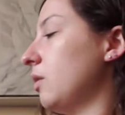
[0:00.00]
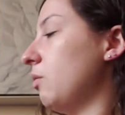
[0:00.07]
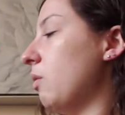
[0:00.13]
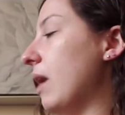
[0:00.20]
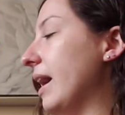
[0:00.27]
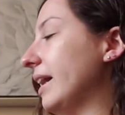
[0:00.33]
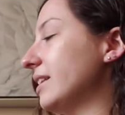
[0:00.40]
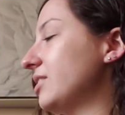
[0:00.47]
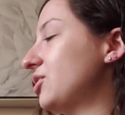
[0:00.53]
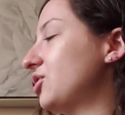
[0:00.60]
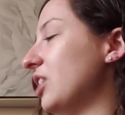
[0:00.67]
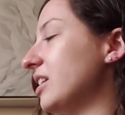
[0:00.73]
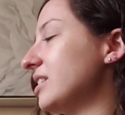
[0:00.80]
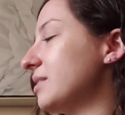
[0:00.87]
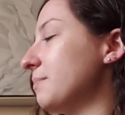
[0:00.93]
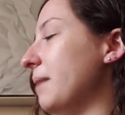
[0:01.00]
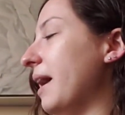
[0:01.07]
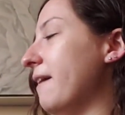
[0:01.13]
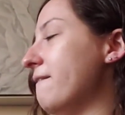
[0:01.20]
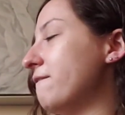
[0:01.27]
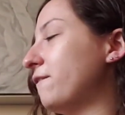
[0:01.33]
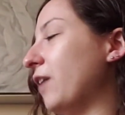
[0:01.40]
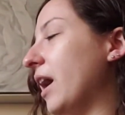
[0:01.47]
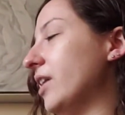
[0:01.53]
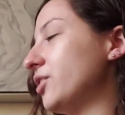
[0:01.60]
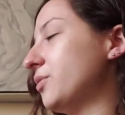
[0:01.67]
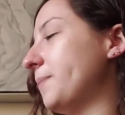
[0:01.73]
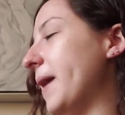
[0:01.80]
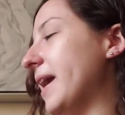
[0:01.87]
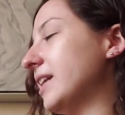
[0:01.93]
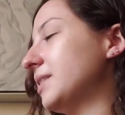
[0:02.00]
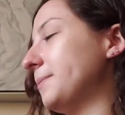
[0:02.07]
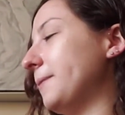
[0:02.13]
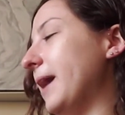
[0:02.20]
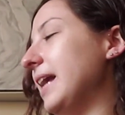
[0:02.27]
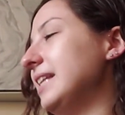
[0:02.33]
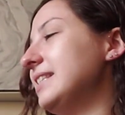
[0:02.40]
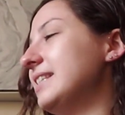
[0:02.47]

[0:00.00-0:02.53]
Why, it's just my fresh baked bread,